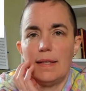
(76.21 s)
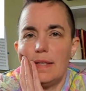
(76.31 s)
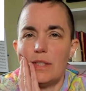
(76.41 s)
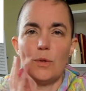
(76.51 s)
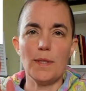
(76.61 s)

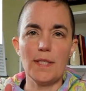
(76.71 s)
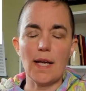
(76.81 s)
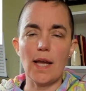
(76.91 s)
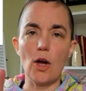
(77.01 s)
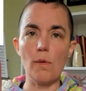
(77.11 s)
Do we
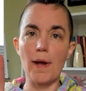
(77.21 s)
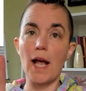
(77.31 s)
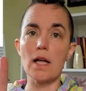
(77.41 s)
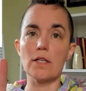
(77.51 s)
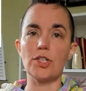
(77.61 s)
say, oh my
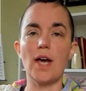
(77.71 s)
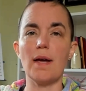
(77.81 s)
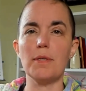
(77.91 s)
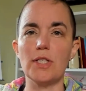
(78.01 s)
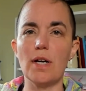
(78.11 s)
gosh,
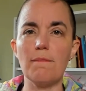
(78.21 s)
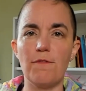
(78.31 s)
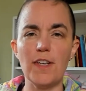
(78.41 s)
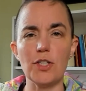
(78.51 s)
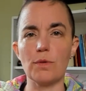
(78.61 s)
time to stop
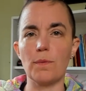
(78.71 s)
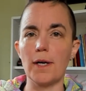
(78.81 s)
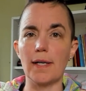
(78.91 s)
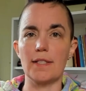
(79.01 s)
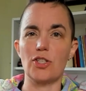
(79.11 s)
feature
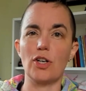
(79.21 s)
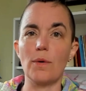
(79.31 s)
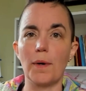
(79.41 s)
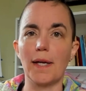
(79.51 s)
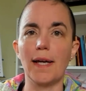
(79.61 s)
work and
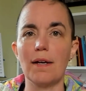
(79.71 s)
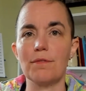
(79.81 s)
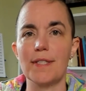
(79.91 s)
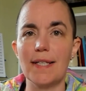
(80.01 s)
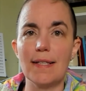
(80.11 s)
start working on
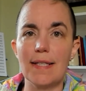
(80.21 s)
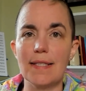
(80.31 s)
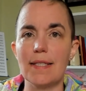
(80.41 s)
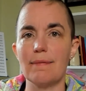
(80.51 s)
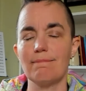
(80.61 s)

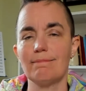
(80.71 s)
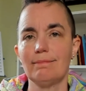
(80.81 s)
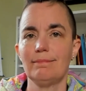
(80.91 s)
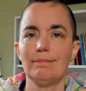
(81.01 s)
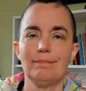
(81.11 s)
resilience?
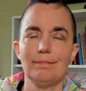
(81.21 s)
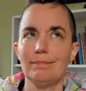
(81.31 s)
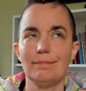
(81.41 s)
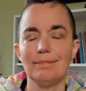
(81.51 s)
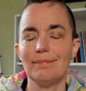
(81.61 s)

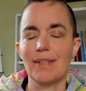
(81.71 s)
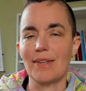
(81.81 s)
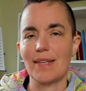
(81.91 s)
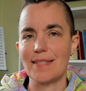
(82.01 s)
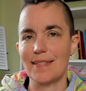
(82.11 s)
No,
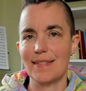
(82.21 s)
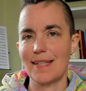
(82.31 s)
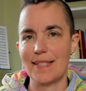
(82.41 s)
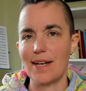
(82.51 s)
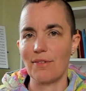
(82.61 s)
that's
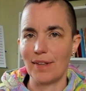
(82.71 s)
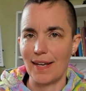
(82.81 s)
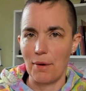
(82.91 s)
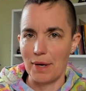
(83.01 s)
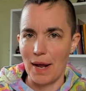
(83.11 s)
not really
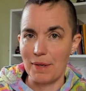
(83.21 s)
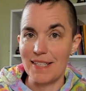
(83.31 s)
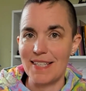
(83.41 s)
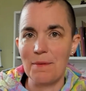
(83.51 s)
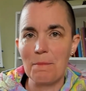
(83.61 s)
how it happens.